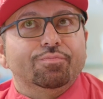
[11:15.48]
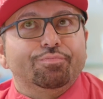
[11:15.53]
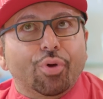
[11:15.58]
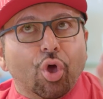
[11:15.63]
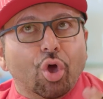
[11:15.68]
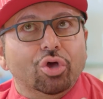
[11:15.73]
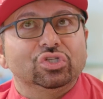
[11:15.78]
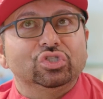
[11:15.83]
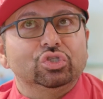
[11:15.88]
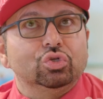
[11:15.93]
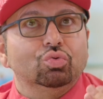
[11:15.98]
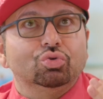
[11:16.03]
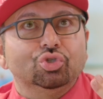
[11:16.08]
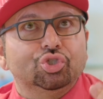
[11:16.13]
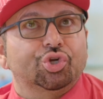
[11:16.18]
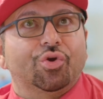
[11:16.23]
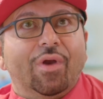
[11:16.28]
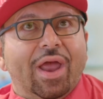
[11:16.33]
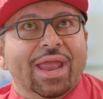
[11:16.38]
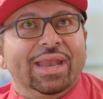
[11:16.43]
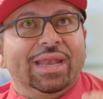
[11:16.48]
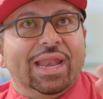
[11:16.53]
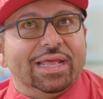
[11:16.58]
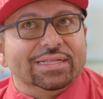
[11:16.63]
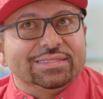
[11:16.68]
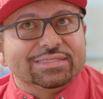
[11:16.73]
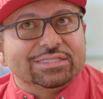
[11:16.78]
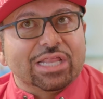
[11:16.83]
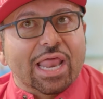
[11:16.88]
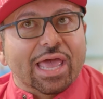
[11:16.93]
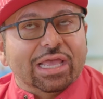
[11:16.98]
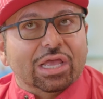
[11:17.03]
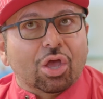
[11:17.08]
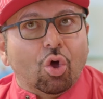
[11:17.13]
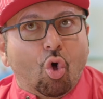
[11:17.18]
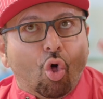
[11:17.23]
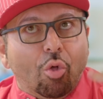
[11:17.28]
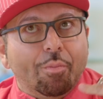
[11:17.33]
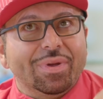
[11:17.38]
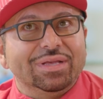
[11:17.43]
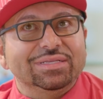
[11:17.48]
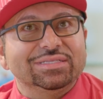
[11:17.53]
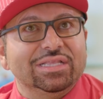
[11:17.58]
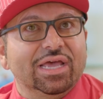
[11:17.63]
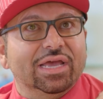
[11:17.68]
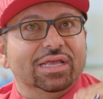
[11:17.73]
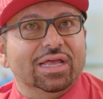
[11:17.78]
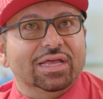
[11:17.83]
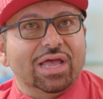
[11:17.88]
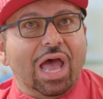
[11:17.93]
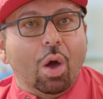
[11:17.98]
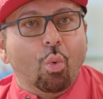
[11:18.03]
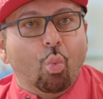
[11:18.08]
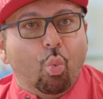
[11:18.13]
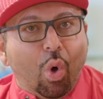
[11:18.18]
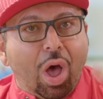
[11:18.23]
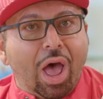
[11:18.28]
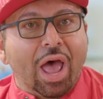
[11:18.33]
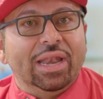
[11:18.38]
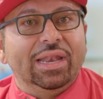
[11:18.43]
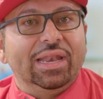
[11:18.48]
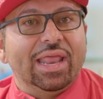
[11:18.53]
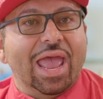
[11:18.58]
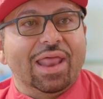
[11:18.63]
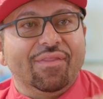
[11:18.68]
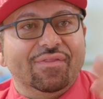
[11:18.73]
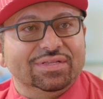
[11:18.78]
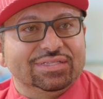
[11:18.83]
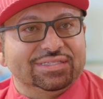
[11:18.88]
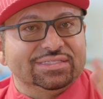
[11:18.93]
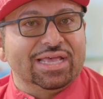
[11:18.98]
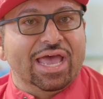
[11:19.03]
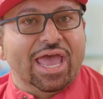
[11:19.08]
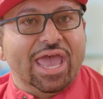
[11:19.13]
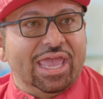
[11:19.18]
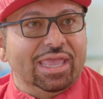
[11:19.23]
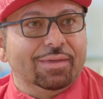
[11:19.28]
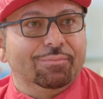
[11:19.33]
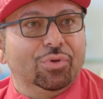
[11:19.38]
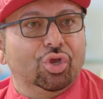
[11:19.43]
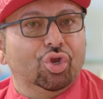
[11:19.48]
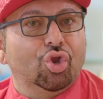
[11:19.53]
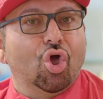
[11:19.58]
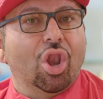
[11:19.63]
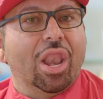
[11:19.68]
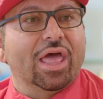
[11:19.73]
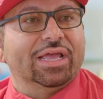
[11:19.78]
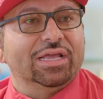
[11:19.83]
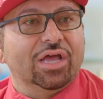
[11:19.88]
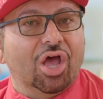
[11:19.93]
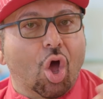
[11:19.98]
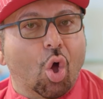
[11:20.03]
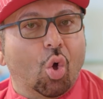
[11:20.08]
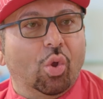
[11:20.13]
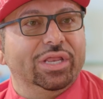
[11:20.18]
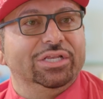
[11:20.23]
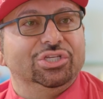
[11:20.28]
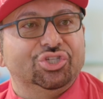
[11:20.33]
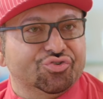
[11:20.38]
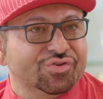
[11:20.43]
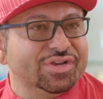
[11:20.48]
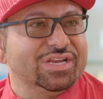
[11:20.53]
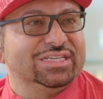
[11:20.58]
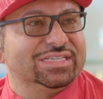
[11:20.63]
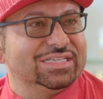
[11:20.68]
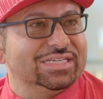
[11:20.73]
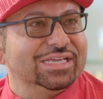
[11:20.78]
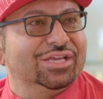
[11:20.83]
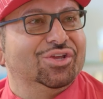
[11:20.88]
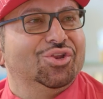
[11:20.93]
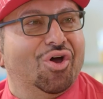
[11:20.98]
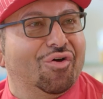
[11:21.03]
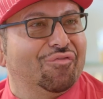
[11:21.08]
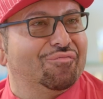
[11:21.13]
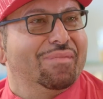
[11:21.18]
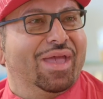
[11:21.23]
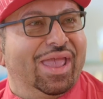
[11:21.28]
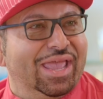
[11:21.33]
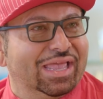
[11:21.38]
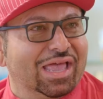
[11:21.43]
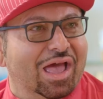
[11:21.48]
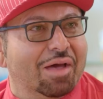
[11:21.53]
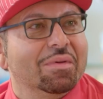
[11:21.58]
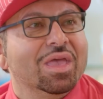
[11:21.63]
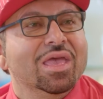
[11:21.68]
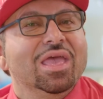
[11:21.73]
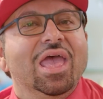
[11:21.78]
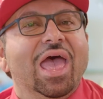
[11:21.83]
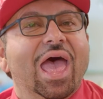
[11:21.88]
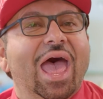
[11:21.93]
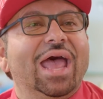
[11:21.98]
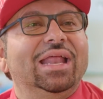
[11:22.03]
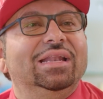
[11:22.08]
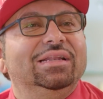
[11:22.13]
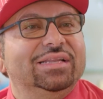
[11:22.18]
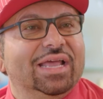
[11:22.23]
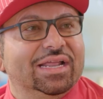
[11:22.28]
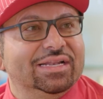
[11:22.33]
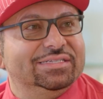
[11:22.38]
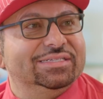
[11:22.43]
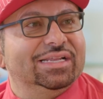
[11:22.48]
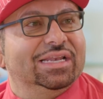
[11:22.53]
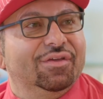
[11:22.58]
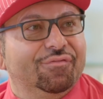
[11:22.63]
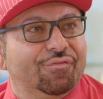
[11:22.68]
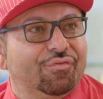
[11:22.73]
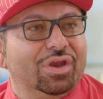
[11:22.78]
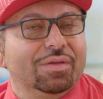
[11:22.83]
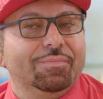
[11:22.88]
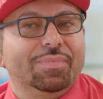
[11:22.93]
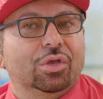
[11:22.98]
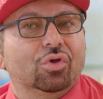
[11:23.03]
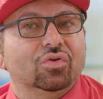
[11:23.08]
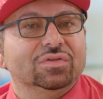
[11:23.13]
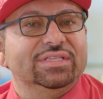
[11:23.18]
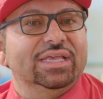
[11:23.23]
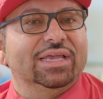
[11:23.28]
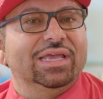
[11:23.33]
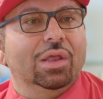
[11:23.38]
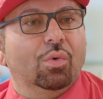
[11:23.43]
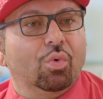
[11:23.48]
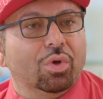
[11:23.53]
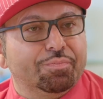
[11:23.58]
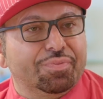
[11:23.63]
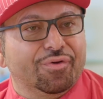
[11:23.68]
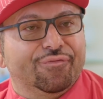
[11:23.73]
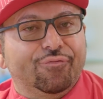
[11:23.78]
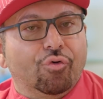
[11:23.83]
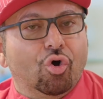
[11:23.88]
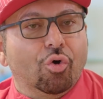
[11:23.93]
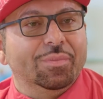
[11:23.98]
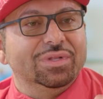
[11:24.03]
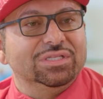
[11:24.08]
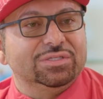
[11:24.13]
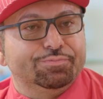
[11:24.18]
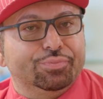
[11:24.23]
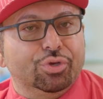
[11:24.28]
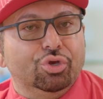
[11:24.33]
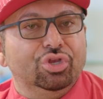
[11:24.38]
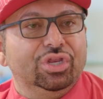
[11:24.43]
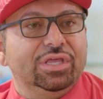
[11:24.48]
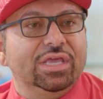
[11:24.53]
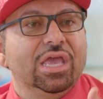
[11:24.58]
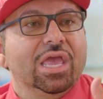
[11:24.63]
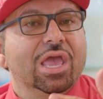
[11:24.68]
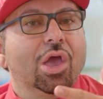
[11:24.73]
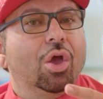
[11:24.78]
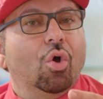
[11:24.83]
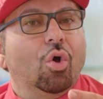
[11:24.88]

personal trainer. It's almost like a one and the same, like a holy trinity, of makeup and delivery, because they're going to want performance, beauty,